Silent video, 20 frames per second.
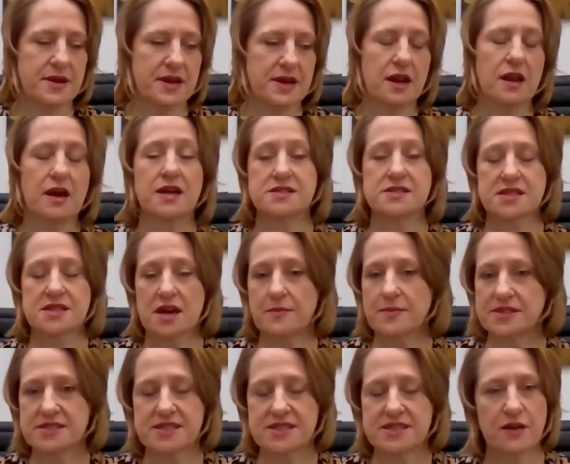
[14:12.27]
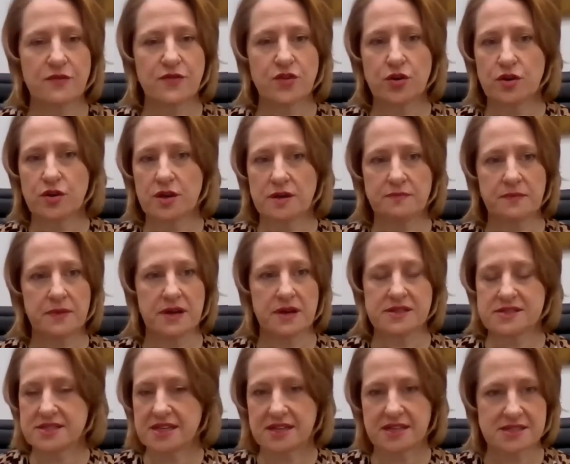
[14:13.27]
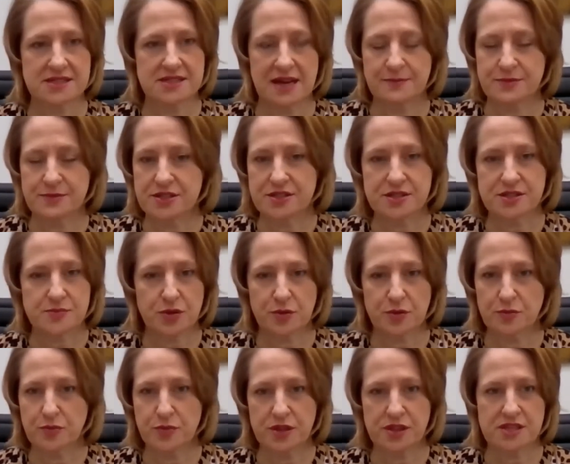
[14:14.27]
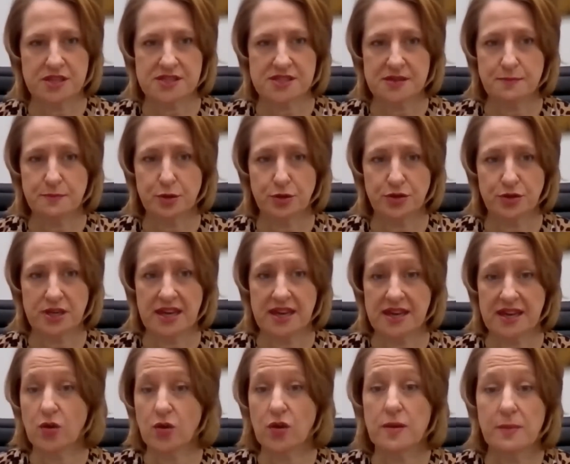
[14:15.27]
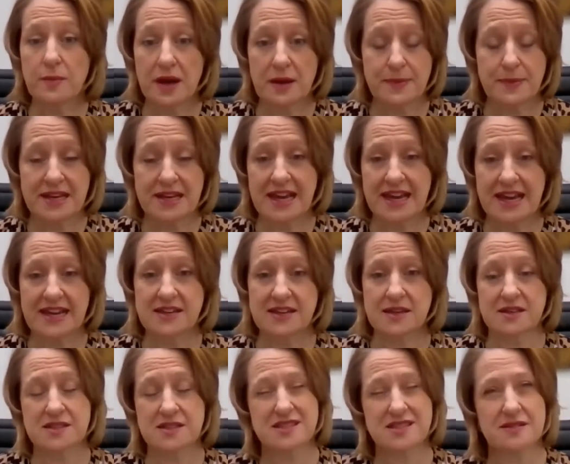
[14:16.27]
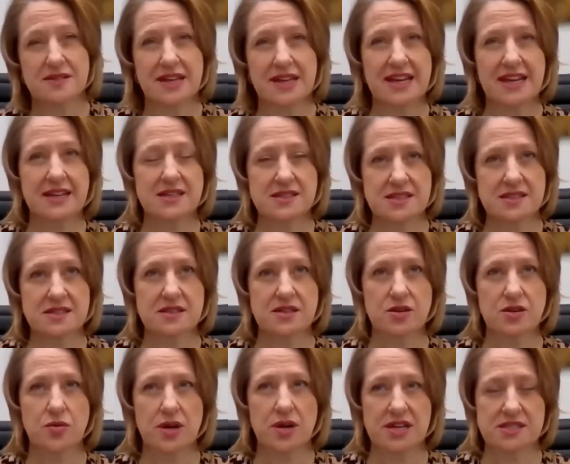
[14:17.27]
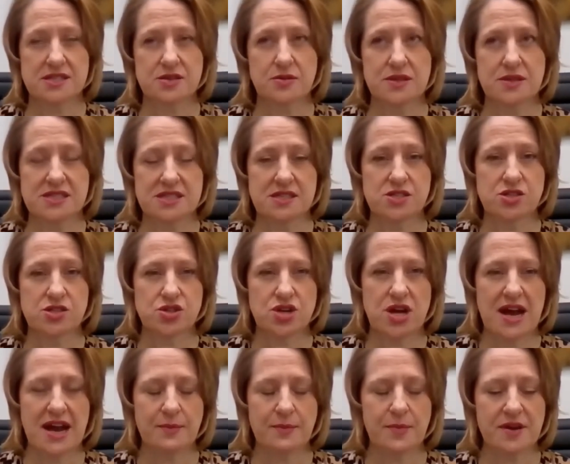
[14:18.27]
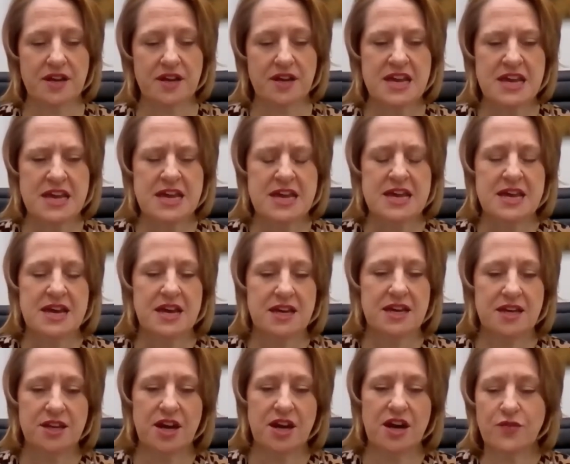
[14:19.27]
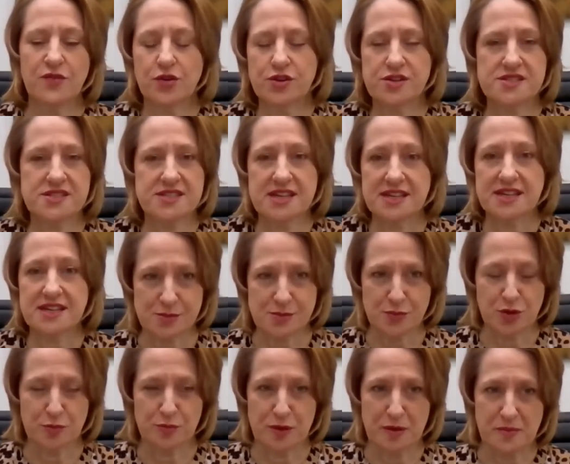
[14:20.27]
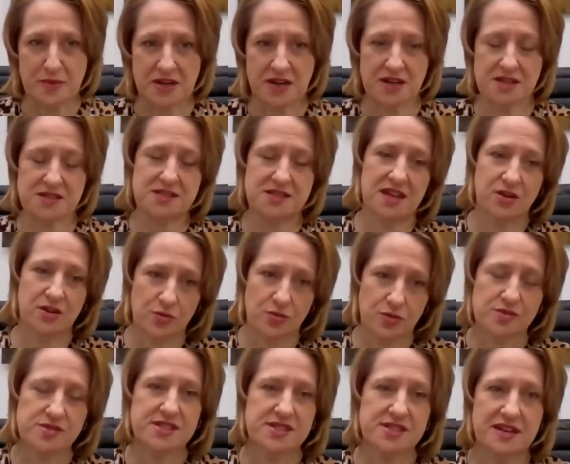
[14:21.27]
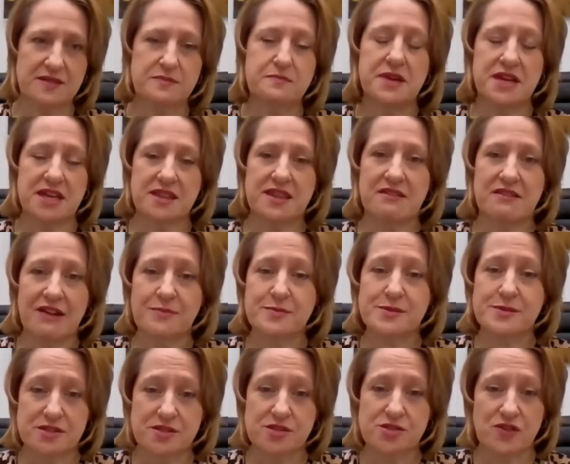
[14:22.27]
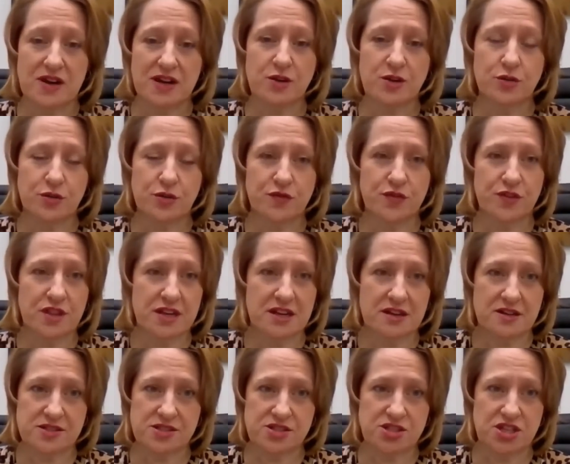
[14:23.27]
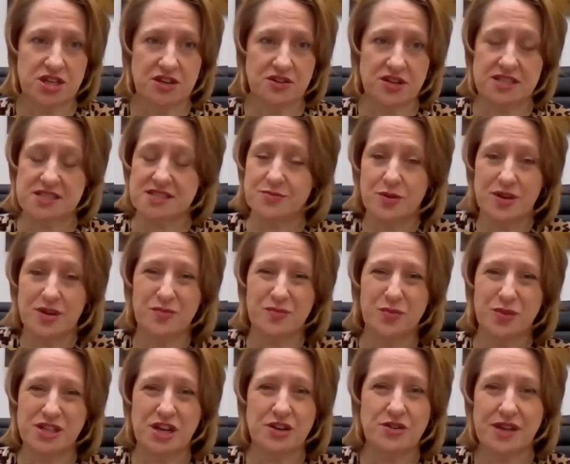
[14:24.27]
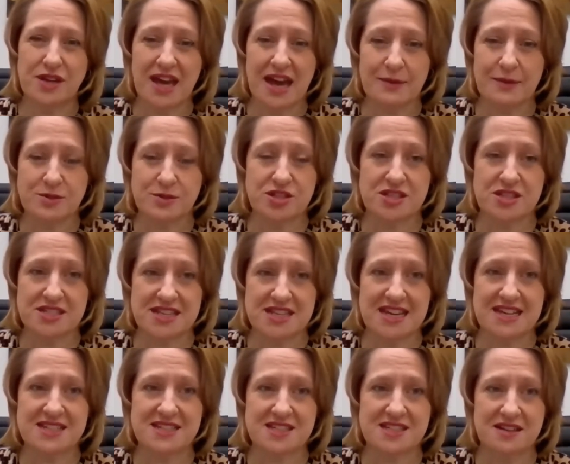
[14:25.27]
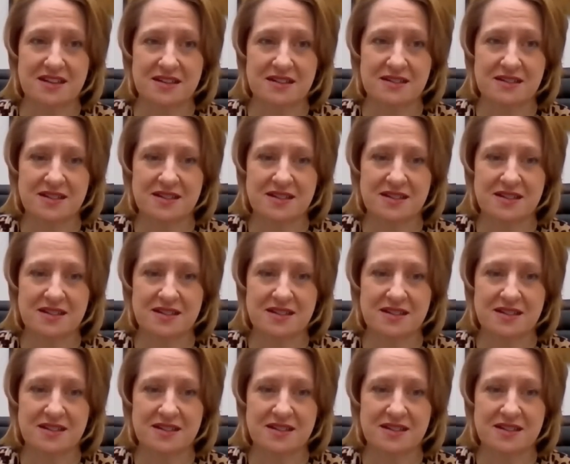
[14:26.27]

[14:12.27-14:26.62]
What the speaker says: clients come and say, I've got a sickness absence problem with this employee, or it might be lateness. Lateness isn't quite so easy to track, but I've got a sickness problem, and I say, well, send me their absence record for the last year, and it's we don't capture the data.